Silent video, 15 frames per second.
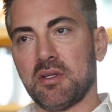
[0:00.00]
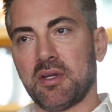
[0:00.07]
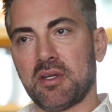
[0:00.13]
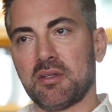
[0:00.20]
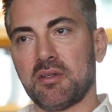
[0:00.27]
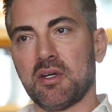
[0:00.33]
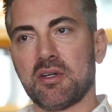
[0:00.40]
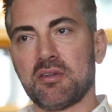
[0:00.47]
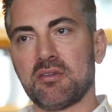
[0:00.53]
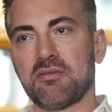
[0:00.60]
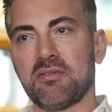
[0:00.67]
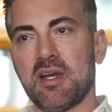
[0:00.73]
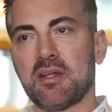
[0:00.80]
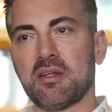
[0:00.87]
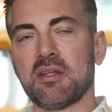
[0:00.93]
like a nice
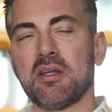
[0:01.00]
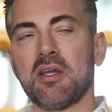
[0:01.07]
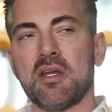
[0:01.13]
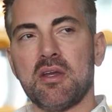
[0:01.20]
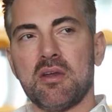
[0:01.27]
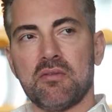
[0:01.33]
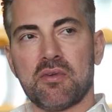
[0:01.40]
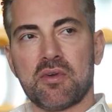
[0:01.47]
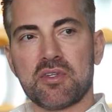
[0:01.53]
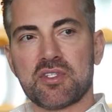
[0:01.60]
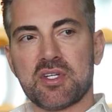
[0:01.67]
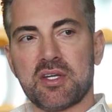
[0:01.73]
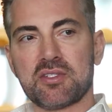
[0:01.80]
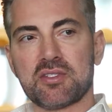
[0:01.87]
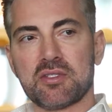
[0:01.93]
fat for
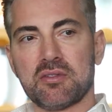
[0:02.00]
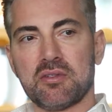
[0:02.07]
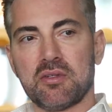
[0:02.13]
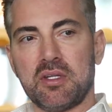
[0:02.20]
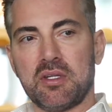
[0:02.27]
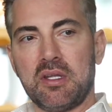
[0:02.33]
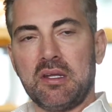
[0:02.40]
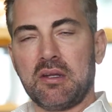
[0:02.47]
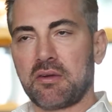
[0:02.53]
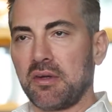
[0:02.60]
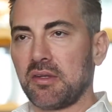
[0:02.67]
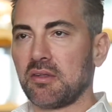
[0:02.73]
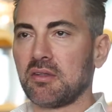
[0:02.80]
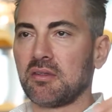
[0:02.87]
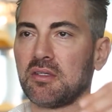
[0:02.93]
injection, so it
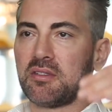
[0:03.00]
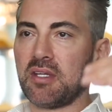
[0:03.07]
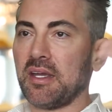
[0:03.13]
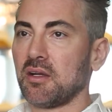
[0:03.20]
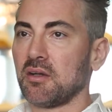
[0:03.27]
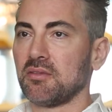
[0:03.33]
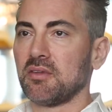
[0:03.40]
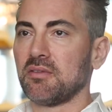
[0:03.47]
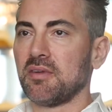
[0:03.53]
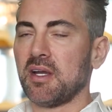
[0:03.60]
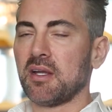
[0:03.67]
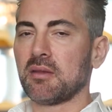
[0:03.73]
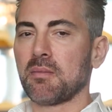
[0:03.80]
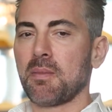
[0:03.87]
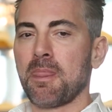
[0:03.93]
increases the take of the
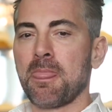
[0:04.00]
fat.